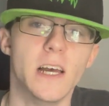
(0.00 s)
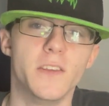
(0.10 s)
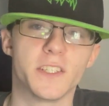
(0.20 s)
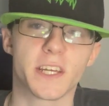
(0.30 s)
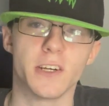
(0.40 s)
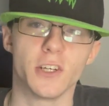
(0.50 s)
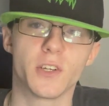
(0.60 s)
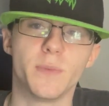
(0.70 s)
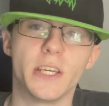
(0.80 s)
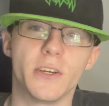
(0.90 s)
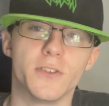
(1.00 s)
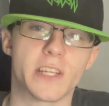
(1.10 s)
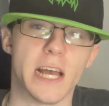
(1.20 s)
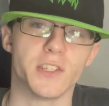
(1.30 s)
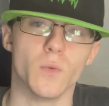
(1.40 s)
This can also be used
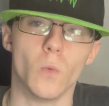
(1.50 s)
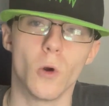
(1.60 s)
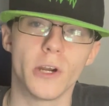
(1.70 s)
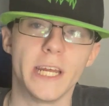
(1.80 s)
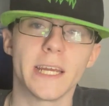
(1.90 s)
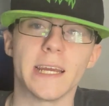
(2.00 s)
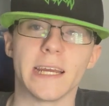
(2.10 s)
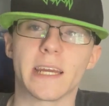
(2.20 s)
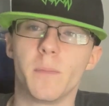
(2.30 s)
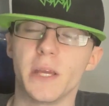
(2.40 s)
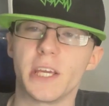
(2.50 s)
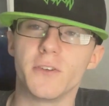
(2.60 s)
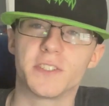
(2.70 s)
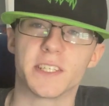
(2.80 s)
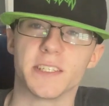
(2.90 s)
as a warning. It can be
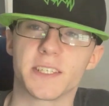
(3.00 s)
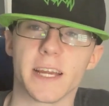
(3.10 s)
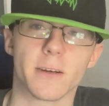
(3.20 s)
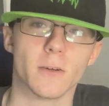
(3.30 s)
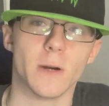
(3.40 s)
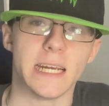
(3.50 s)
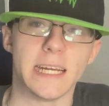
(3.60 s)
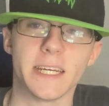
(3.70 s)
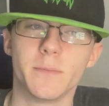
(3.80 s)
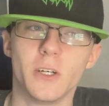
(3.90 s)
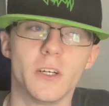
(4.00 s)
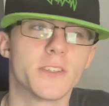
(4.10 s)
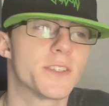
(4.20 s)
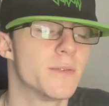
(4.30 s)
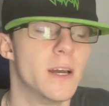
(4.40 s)
used to scare away
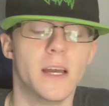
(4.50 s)
animals.